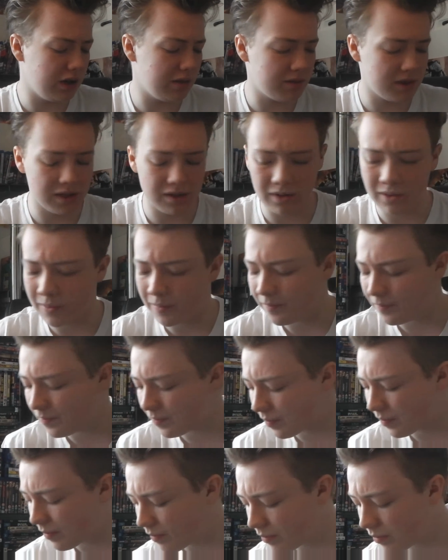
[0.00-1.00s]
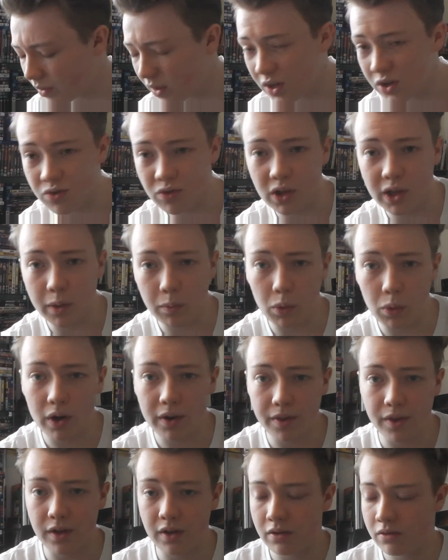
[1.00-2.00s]
so it's really worth
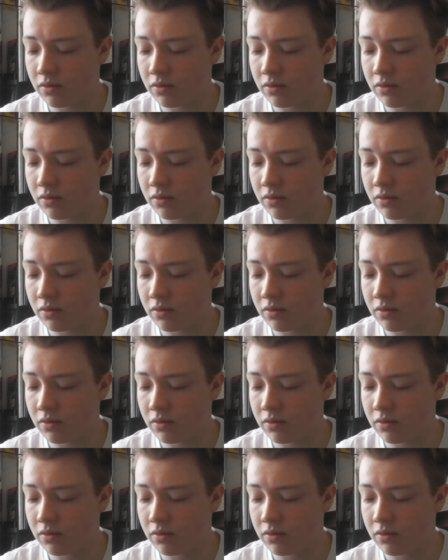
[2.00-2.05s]
it.